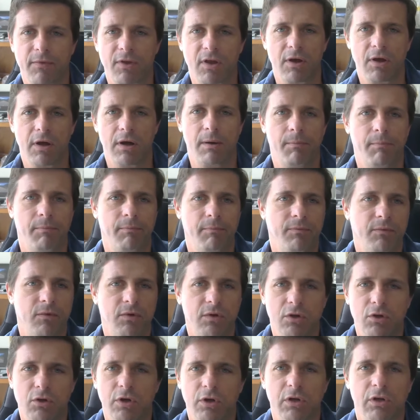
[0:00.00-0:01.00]
um,
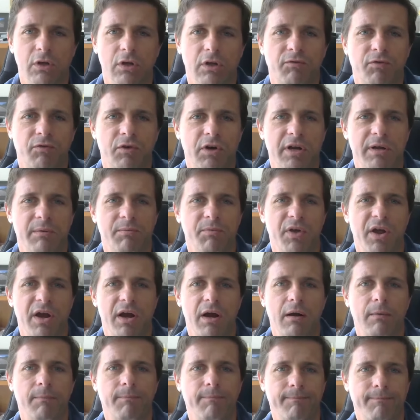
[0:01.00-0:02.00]
you can look for him
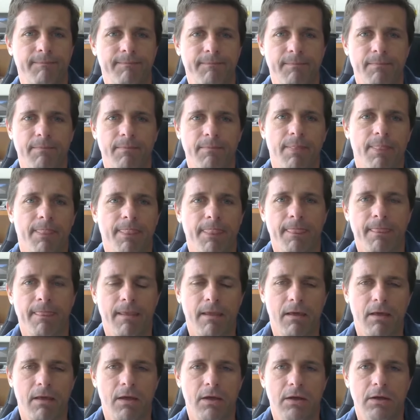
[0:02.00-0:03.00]
there.
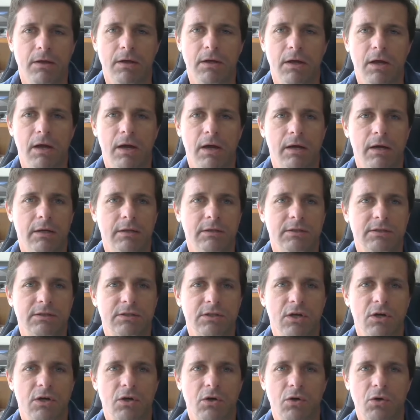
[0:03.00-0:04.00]
Uh,
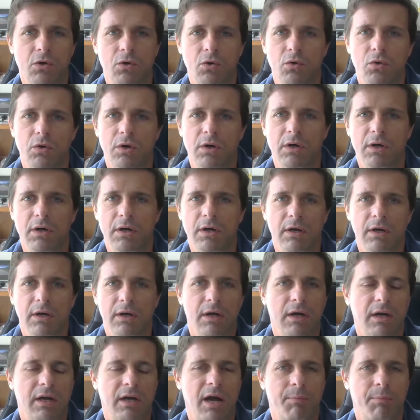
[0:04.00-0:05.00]
so
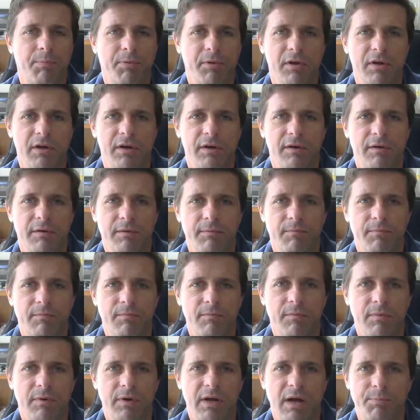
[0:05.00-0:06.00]
a couple of
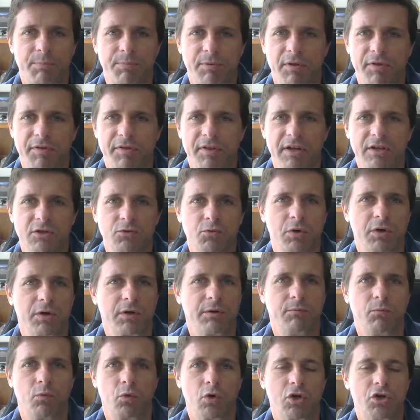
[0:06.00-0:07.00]
couple of things
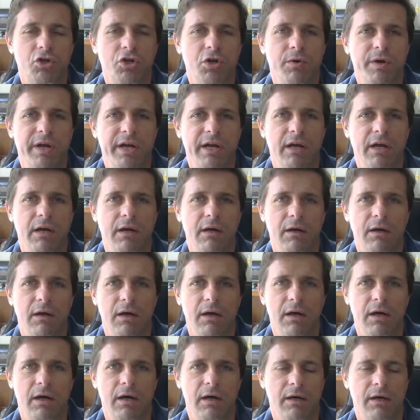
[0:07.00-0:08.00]
we're we're doing
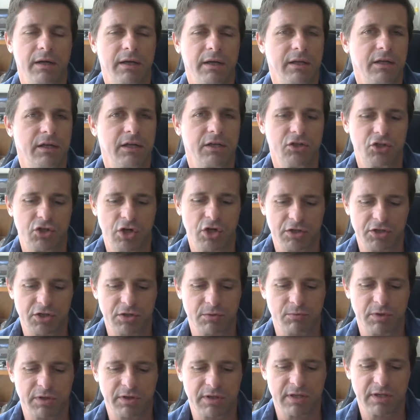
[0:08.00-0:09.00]
uh, in
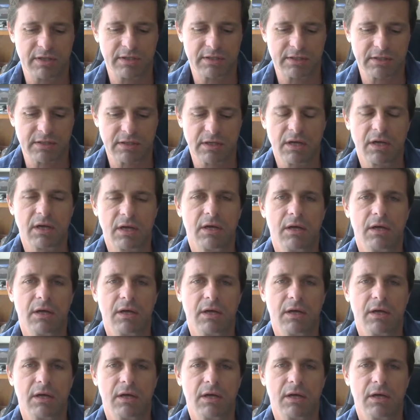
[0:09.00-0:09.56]
conjunction with this.